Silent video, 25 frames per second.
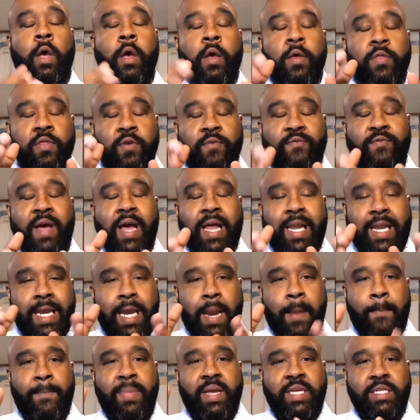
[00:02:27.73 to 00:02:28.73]
valid
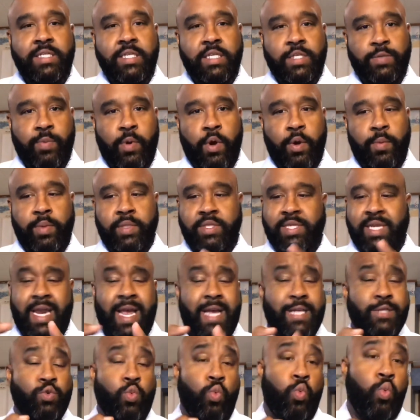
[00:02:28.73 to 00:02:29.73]
business purpose. It has
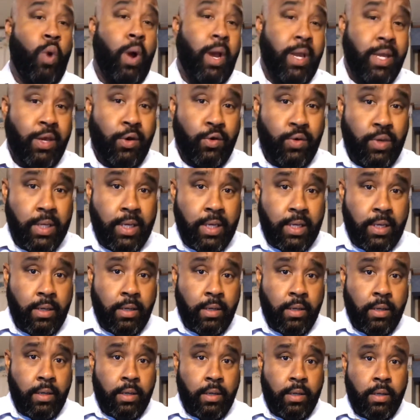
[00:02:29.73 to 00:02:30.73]
what you did,
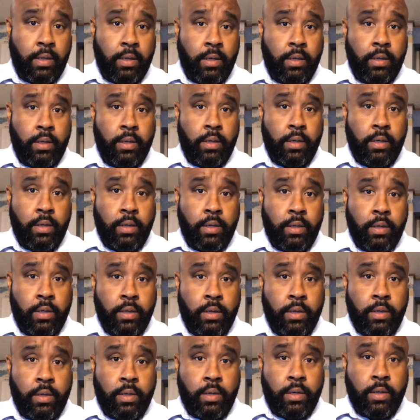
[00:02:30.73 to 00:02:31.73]

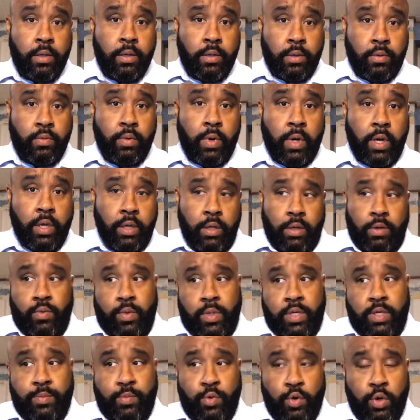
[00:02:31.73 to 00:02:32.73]
right? You went to
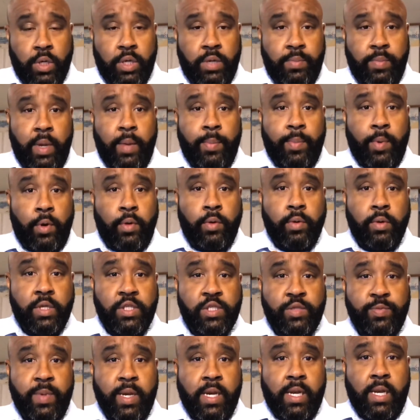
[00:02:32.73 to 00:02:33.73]
Boca de Beppo and
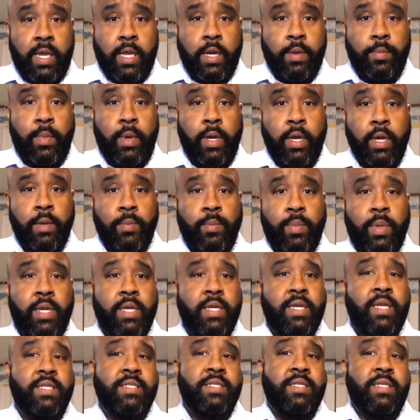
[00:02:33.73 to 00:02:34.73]
spent a lot of money, but it
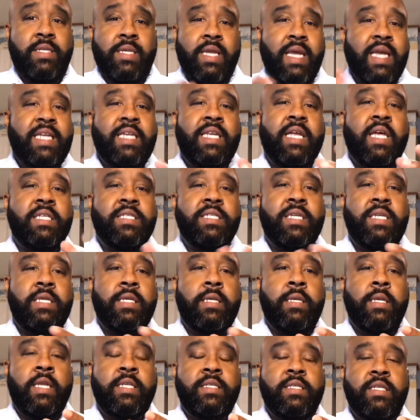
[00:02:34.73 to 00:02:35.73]
doesn't
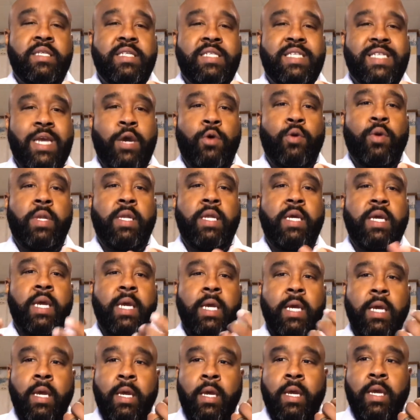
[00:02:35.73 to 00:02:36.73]
necessarily
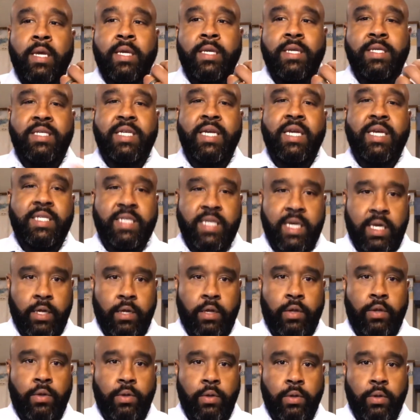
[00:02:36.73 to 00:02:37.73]
detail